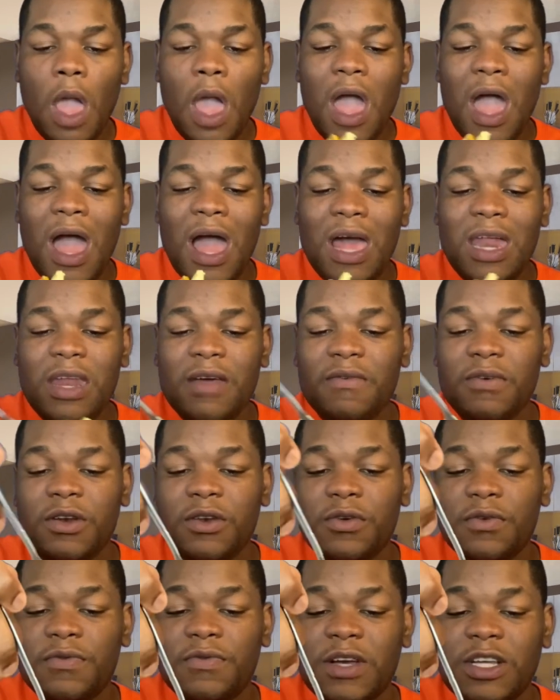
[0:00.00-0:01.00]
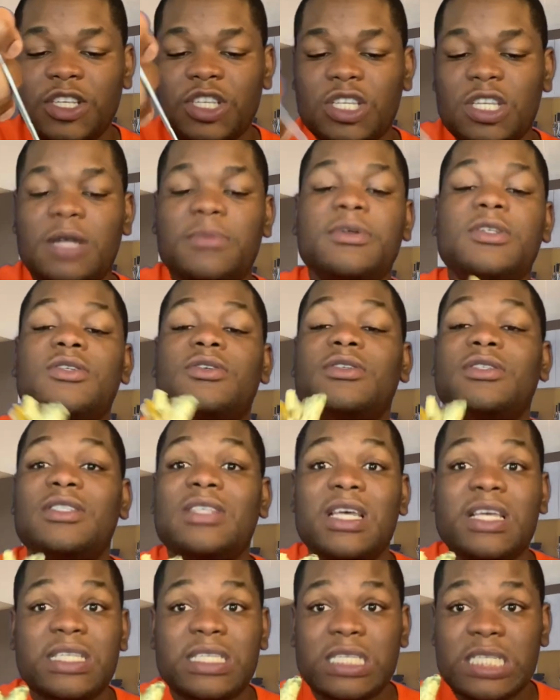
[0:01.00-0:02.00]
I never knew vegetables could
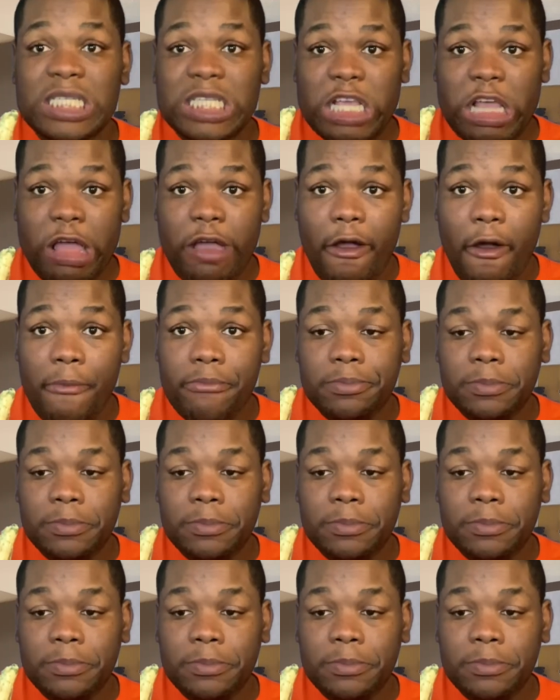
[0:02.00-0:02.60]
taste this good.